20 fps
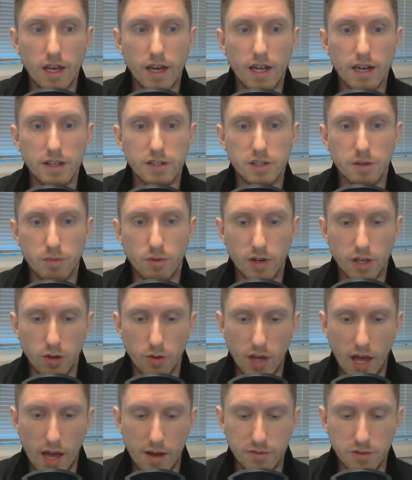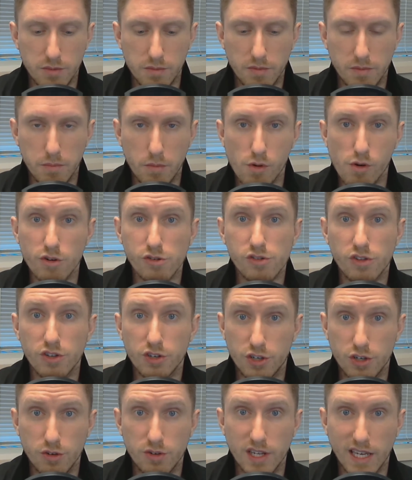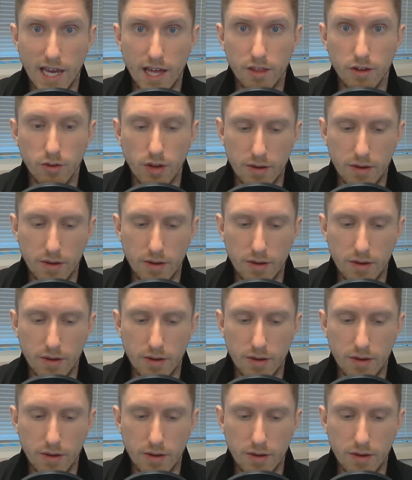and at some point you have to merge the two together.